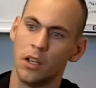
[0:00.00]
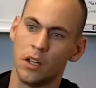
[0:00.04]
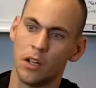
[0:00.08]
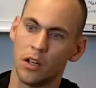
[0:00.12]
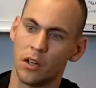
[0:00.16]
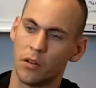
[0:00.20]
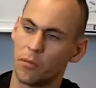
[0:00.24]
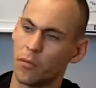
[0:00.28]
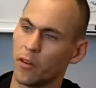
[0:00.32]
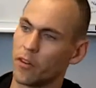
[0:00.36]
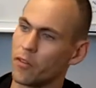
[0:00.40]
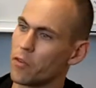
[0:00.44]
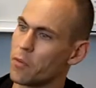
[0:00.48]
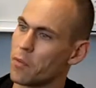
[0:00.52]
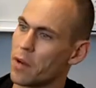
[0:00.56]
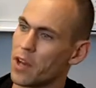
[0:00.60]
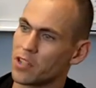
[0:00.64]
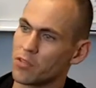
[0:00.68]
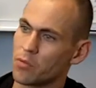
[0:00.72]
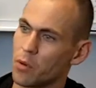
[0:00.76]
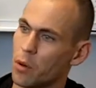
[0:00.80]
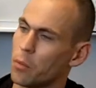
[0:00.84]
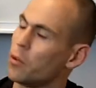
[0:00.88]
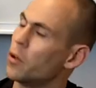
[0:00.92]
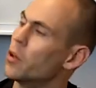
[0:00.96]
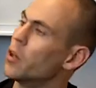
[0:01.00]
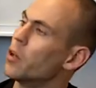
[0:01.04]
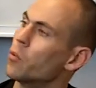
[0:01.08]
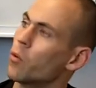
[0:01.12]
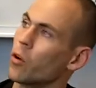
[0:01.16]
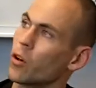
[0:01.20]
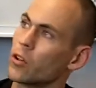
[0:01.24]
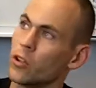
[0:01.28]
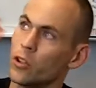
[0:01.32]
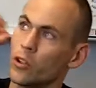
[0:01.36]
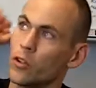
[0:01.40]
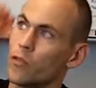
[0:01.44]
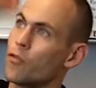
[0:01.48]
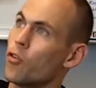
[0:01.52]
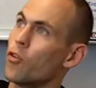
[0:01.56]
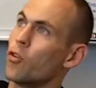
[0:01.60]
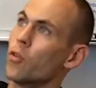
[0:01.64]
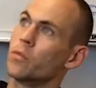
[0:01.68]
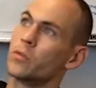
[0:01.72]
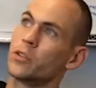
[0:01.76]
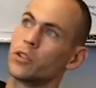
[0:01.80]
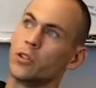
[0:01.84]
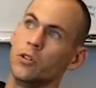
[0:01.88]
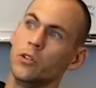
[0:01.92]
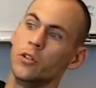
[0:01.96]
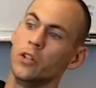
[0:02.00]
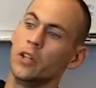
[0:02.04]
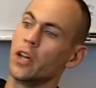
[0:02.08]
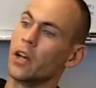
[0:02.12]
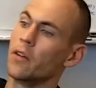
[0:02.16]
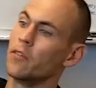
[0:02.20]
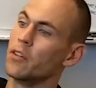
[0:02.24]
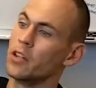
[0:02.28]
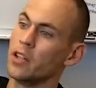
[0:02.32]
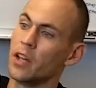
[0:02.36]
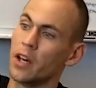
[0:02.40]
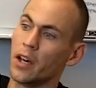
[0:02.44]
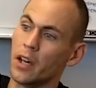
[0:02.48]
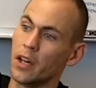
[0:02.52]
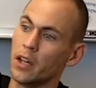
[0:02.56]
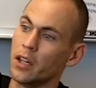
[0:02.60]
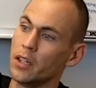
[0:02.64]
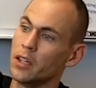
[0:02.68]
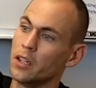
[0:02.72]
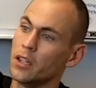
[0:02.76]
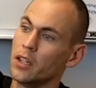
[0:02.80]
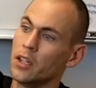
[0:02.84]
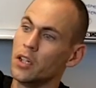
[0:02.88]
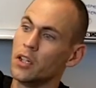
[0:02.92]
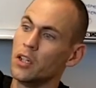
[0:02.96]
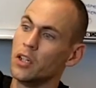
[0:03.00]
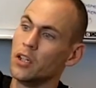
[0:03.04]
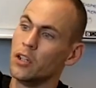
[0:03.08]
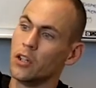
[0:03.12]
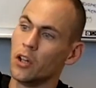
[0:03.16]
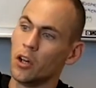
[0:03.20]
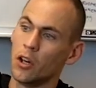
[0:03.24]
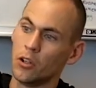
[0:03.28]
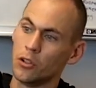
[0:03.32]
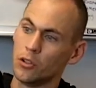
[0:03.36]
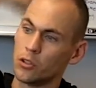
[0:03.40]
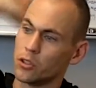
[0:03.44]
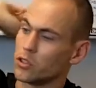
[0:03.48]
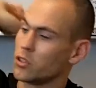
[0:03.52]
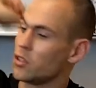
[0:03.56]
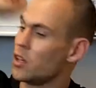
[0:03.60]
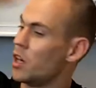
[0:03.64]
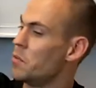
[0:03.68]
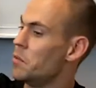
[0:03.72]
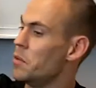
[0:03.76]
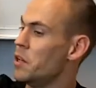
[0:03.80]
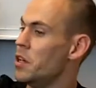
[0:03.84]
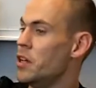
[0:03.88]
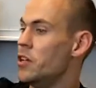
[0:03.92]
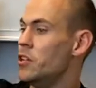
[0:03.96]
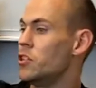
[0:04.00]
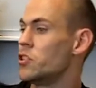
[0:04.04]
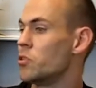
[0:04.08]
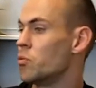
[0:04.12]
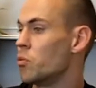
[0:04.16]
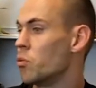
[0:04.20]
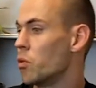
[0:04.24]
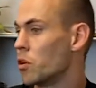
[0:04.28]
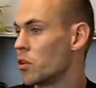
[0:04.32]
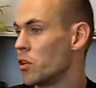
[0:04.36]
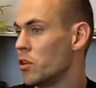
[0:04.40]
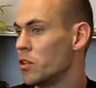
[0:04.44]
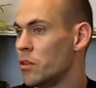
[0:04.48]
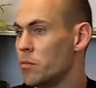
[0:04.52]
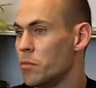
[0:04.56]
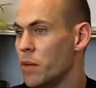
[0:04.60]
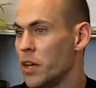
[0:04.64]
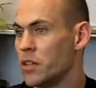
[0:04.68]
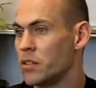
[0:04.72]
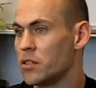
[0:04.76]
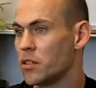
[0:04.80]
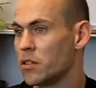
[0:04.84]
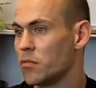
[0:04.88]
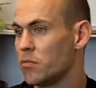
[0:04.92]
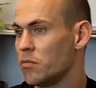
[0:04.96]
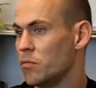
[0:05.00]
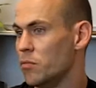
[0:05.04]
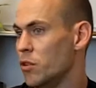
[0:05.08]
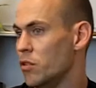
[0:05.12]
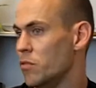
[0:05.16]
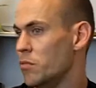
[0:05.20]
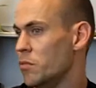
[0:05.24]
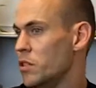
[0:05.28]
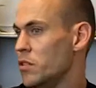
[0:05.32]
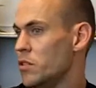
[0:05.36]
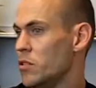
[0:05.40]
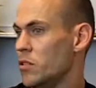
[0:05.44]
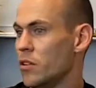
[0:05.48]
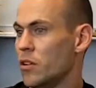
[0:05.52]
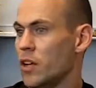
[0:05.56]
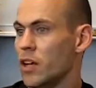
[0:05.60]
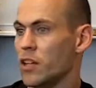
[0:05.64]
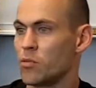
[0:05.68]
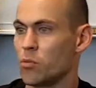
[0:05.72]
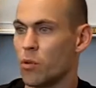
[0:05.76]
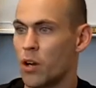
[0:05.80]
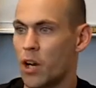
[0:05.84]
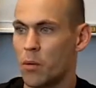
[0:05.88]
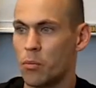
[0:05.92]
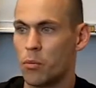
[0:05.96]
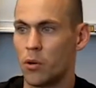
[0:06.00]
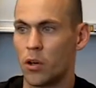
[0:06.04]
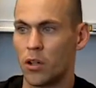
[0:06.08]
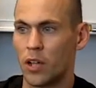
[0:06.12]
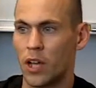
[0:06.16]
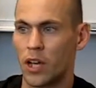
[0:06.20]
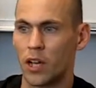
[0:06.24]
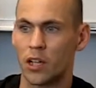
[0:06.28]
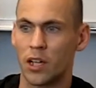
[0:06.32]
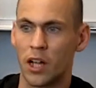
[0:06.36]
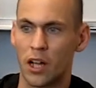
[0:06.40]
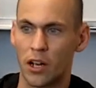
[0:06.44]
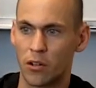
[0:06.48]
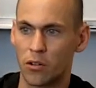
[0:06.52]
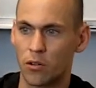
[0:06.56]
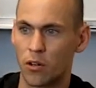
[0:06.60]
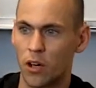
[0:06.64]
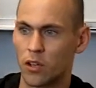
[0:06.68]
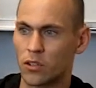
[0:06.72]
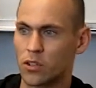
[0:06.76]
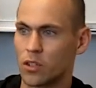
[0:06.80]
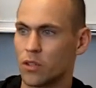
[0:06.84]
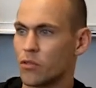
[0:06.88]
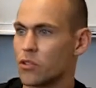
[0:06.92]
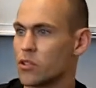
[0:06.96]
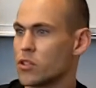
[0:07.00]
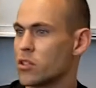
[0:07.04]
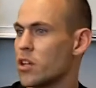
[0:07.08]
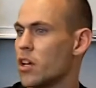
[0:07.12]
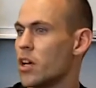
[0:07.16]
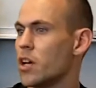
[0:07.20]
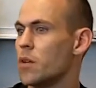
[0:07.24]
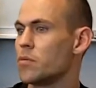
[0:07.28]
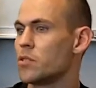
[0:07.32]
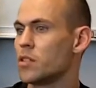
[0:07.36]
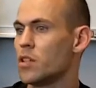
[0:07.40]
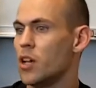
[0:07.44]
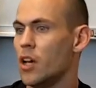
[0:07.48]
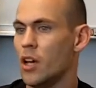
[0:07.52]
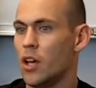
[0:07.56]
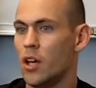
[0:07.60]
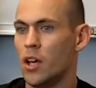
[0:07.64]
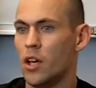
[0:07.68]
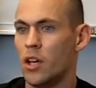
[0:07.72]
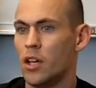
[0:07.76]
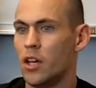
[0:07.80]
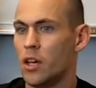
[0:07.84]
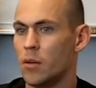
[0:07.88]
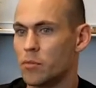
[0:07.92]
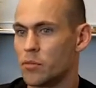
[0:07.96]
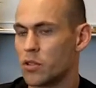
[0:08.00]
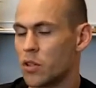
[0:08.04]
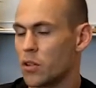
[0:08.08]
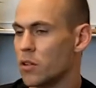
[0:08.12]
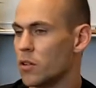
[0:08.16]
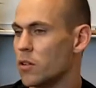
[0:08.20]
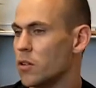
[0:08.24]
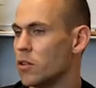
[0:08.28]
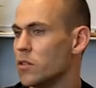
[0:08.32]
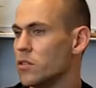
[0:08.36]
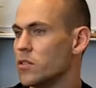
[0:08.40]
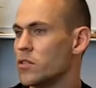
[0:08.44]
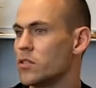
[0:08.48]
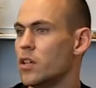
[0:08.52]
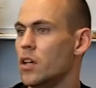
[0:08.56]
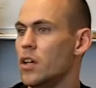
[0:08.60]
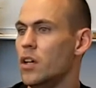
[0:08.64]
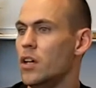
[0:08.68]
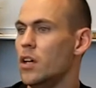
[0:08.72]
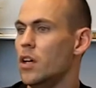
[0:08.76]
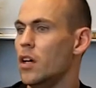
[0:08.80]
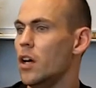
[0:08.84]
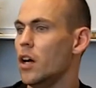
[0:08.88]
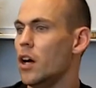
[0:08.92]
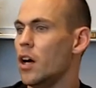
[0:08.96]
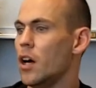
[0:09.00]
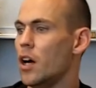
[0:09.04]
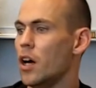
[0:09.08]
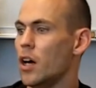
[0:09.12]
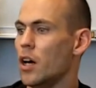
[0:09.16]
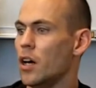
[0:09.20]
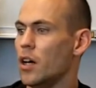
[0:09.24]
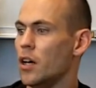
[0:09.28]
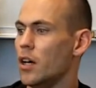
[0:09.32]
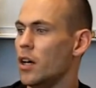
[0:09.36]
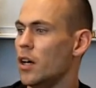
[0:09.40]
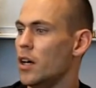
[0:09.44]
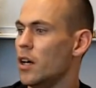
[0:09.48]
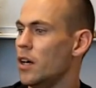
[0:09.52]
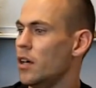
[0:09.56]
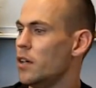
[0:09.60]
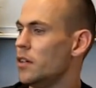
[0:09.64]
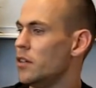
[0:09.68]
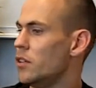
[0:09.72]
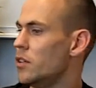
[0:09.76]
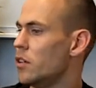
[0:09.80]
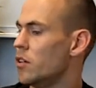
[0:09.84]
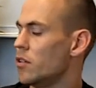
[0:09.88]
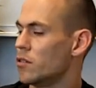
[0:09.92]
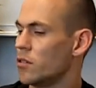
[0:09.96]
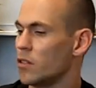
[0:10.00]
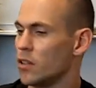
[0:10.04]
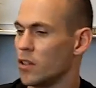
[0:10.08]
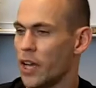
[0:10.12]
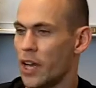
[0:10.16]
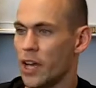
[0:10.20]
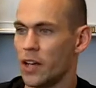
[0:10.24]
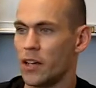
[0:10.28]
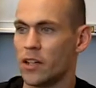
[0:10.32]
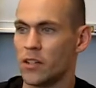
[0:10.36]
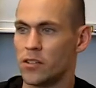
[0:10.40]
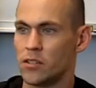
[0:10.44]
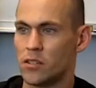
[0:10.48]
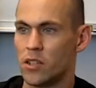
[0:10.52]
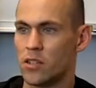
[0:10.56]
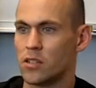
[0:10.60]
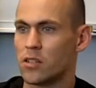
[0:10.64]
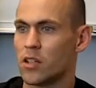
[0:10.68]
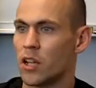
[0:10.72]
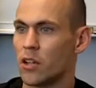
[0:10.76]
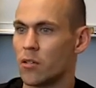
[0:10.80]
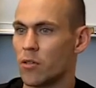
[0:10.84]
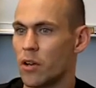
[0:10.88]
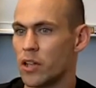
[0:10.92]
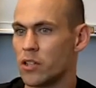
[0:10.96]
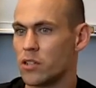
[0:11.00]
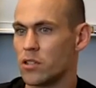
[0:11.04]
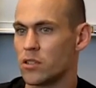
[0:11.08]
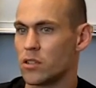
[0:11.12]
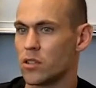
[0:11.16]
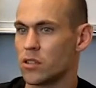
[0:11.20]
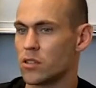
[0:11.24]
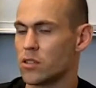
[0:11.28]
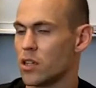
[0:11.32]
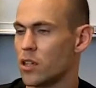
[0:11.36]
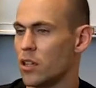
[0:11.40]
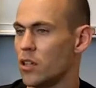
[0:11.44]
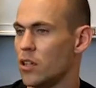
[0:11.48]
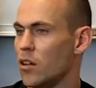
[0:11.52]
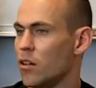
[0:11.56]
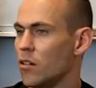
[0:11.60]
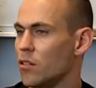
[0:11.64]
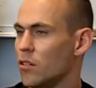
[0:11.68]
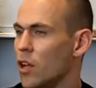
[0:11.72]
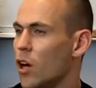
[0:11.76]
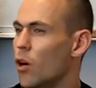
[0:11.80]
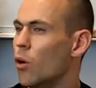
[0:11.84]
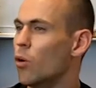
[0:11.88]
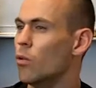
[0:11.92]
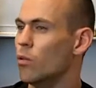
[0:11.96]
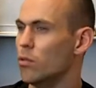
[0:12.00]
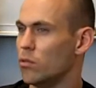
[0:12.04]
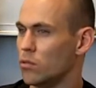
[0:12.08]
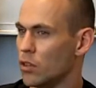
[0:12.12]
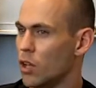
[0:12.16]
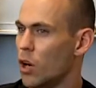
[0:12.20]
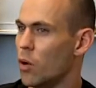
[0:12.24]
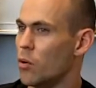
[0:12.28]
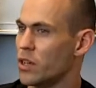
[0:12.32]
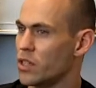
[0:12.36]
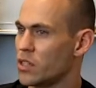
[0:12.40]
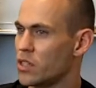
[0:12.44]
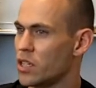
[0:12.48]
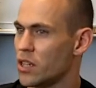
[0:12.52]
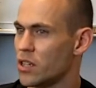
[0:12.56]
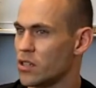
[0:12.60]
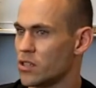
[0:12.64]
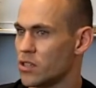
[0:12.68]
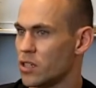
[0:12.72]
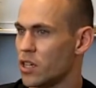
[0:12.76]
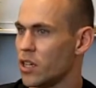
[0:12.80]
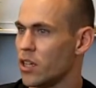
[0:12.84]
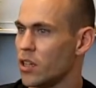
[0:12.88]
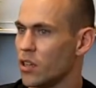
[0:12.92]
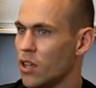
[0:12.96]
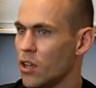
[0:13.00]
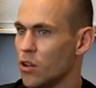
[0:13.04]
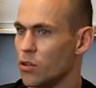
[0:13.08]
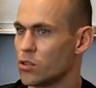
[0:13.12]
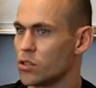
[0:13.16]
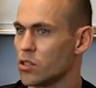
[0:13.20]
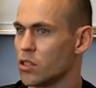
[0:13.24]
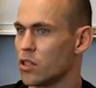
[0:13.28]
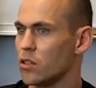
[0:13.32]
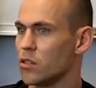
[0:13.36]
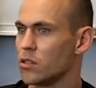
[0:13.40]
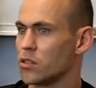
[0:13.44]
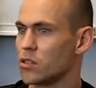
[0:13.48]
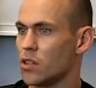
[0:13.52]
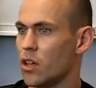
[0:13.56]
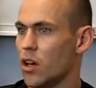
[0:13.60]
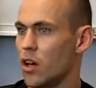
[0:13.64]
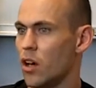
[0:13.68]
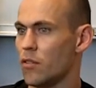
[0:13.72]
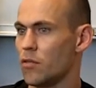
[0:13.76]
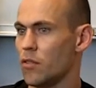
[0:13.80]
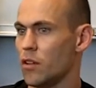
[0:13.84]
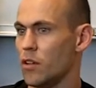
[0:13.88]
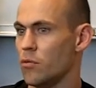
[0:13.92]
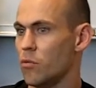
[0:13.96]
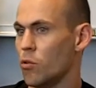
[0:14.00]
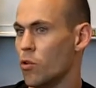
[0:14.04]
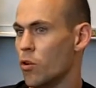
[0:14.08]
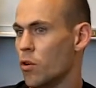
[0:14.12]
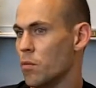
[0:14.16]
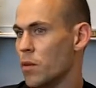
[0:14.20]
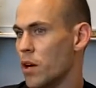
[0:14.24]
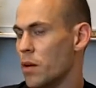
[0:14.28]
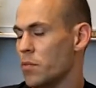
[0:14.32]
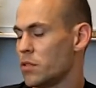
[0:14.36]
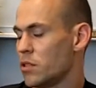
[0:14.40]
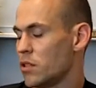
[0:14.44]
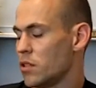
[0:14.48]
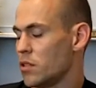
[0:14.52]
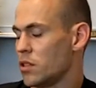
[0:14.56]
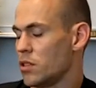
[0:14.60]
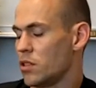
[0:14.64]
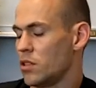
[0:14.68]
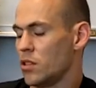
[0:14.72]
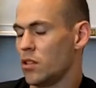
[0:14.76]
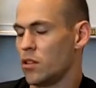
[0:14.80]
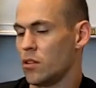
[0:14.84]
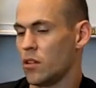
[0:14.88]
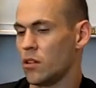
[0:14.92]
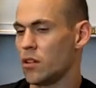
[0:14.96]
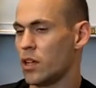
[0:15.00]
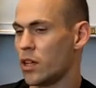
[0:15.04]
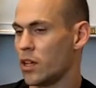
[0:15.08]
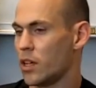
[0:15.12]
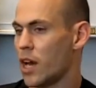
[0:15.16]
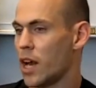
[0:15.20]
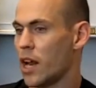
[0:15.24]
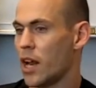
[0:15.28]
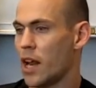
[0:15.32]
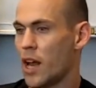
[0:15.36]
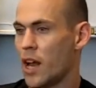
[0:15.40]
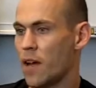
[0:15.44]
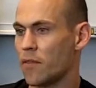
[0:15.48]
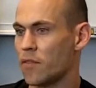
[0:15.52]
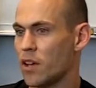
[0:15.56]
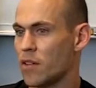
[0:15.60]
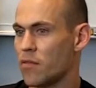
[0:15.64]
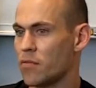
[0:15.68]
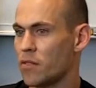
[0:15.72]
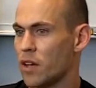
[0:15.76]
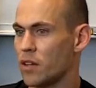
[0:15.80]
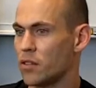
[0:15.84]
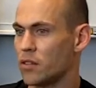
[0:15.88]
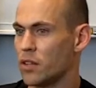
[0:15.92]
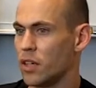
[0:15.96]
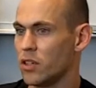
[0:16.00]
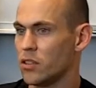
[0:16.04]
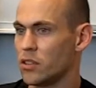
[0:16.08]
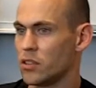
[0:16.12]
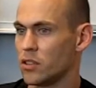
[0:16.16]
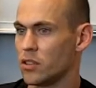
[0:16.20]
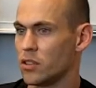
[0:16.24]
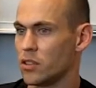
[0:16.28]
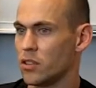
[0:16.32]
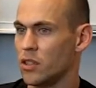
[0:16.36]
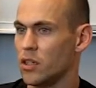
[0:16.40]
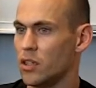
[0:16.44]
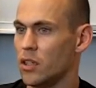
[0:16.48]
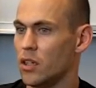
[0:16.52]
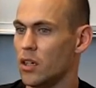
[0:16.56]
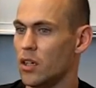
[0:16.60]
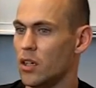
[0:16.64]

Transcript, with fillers: if you're a basketball player and working on your form shooting every day. You should come in, you should work on the basic movements. That's why I put like a lot of crossover steps, hip turns, landings, decelerations, etc. Low intensity, low skill stuff in warm-ups, because they got to have that foundation.